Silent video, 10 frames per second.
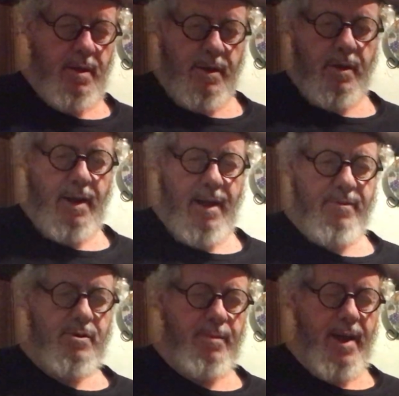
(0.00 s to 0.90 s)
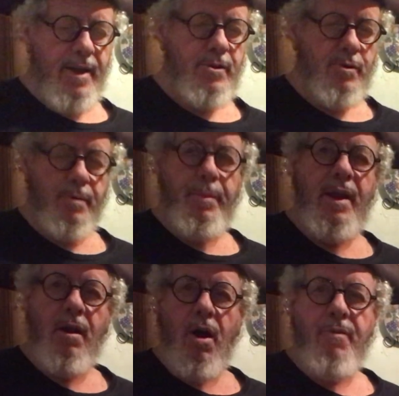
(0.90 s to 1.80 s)
You're going to have some extra
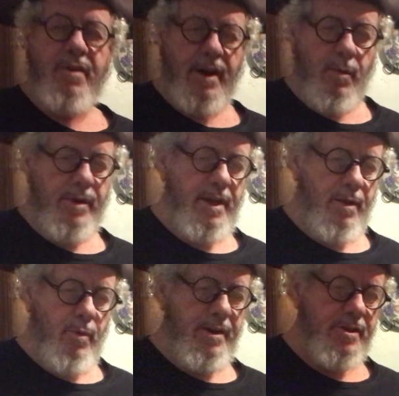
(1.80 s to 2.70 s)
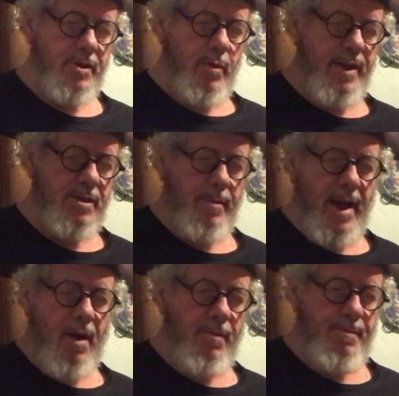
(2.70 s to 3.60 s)
peel off of there when you squeeze them
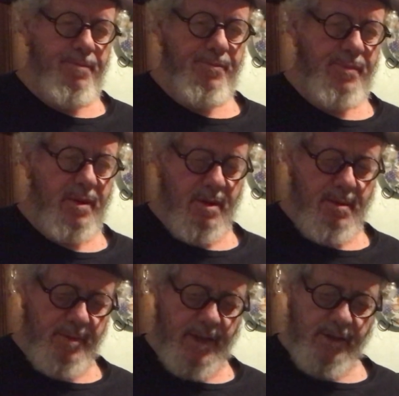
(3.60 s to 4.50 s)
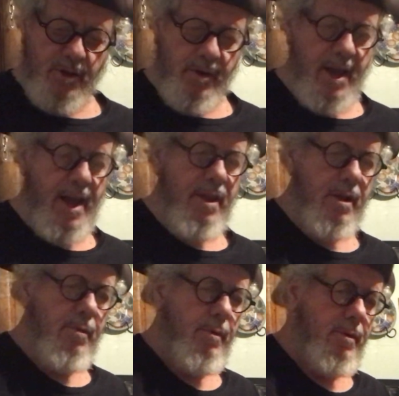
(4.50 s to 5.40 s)
out. But that's okay. You
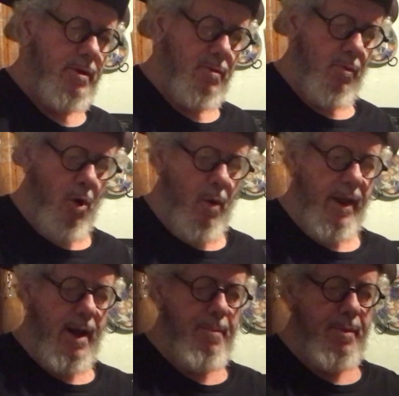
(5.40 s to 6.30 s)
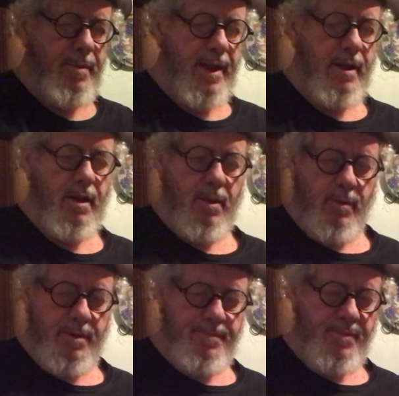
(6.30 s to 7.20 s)
can just roll it up and make another
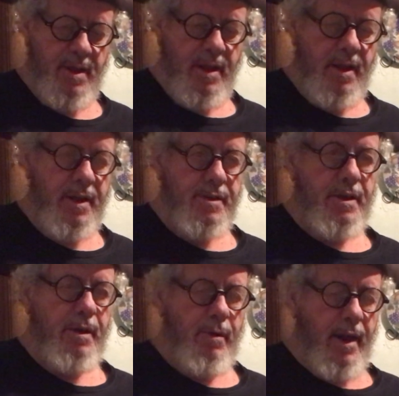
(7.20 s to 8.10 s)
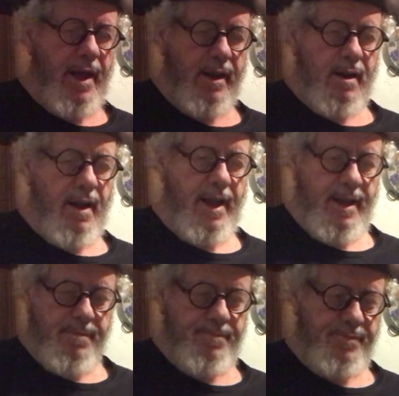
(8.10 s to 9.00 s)
one till you run out of clay.